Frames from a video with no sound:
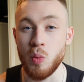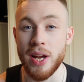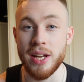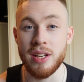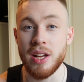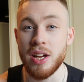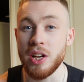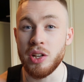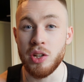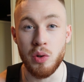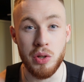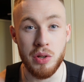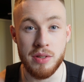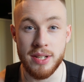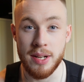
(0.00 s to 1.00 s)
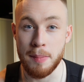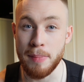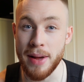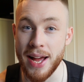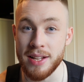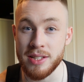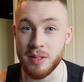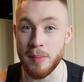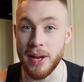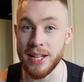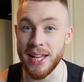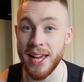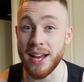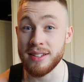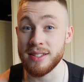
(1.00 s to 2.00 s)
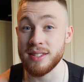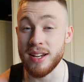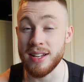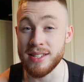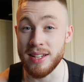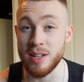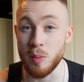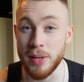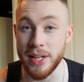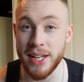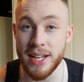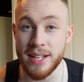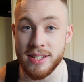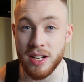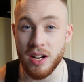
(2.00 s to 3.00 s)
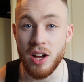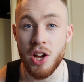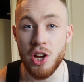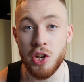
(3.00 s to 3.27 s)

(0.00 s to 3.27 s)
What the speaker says: when you're using a band to make the exercise a little bit easier,